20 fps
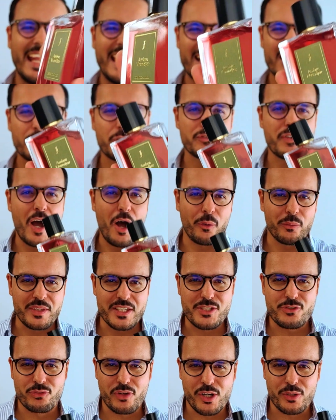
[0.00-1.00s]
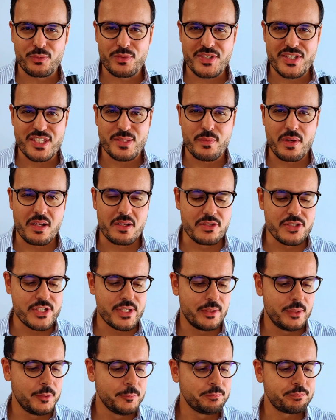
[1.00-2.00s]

hint of how this fragrance smells.